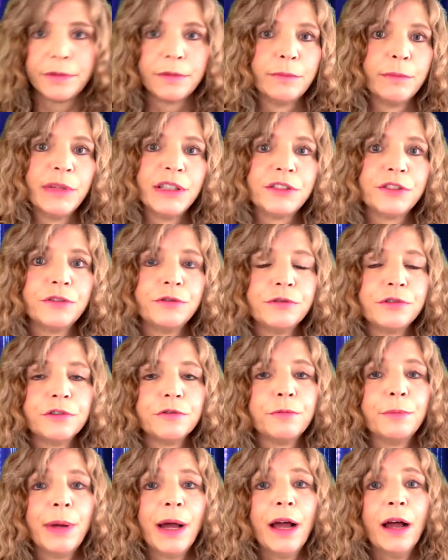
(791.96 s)
misuse
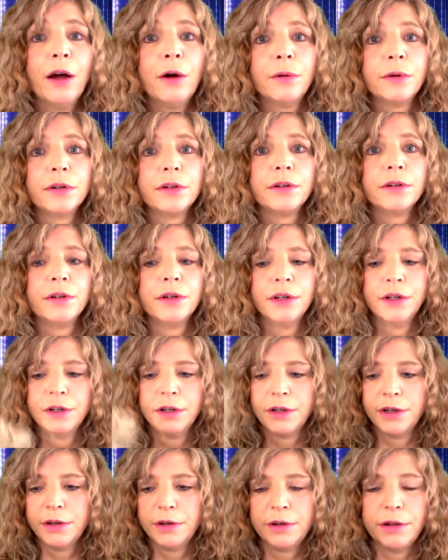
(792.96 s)
of power,
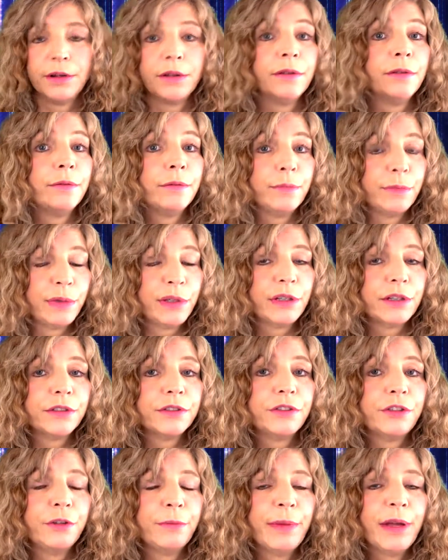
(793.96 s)

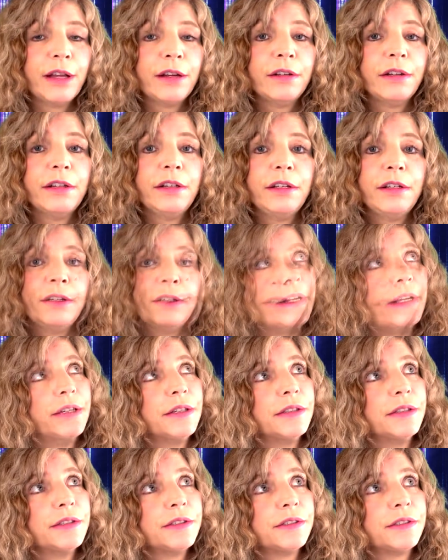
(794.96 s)
because humanity
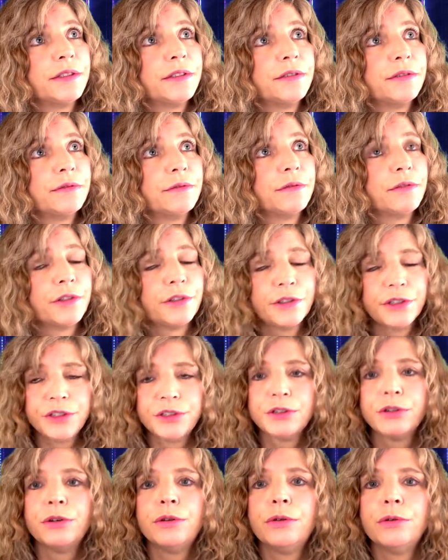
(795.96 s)
is learning
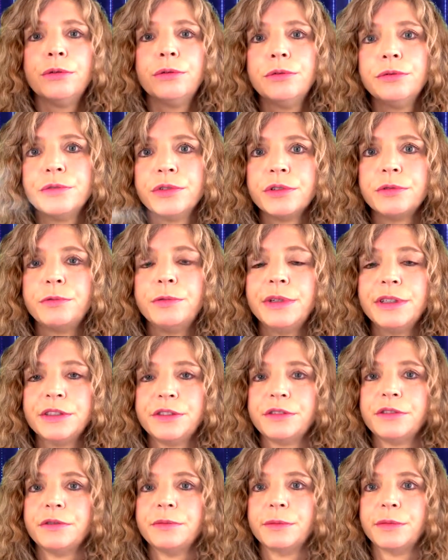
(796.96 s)
to hold the
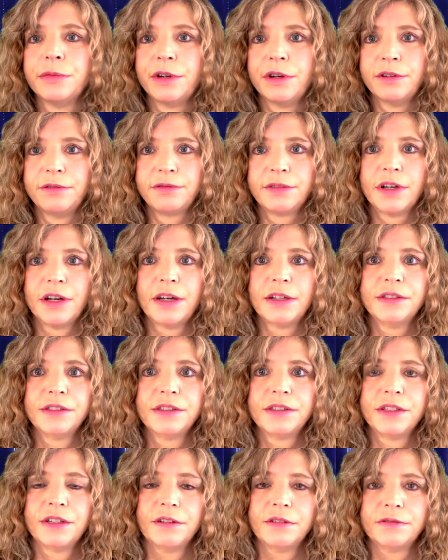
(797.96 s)
wisdom of God's
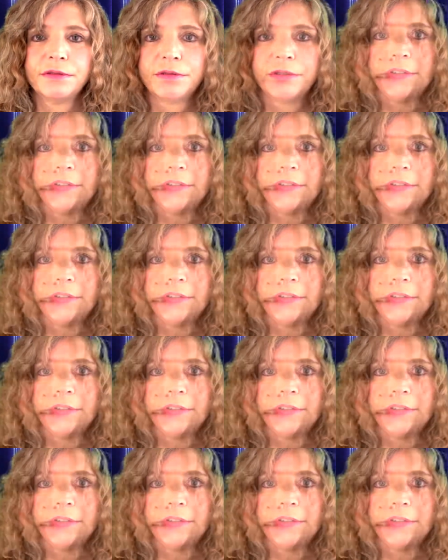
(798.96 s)
self,